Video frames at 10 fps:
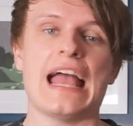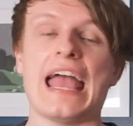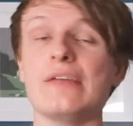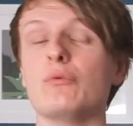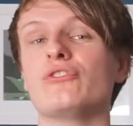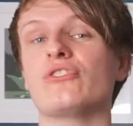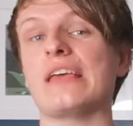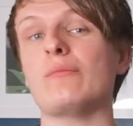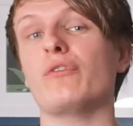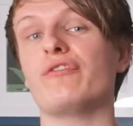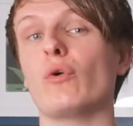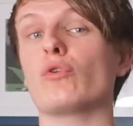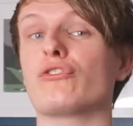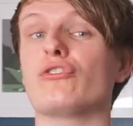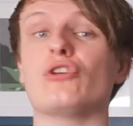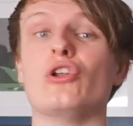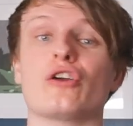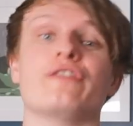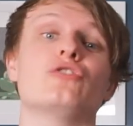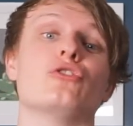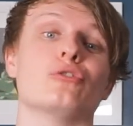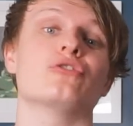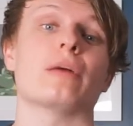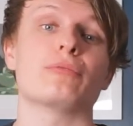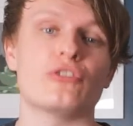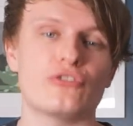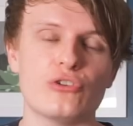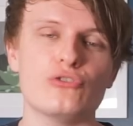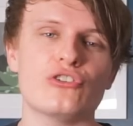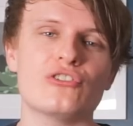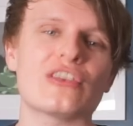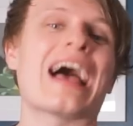Edward's team were forced to look for 2 substitutions